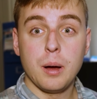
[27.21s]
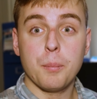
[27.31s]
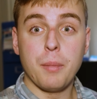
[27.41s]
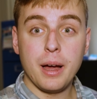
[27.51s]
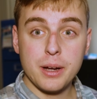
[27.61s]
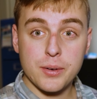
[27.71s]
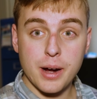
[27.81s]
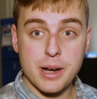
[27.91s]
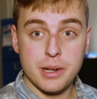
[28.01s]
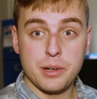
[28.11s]

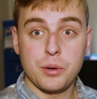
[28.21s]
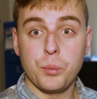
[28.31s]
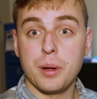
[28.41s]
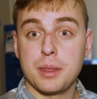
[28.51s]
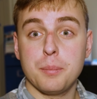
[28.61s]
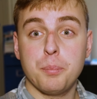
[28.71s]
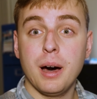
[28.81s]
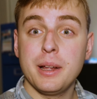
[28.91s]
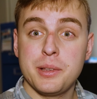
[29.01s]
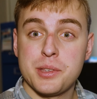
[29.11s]
migrated with the
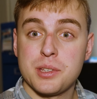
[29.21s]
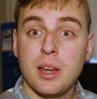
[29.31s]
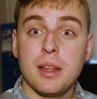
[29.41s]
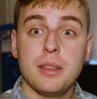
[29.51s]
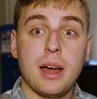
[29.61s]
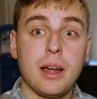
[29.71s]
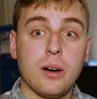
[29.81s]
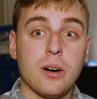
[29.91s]
buttons that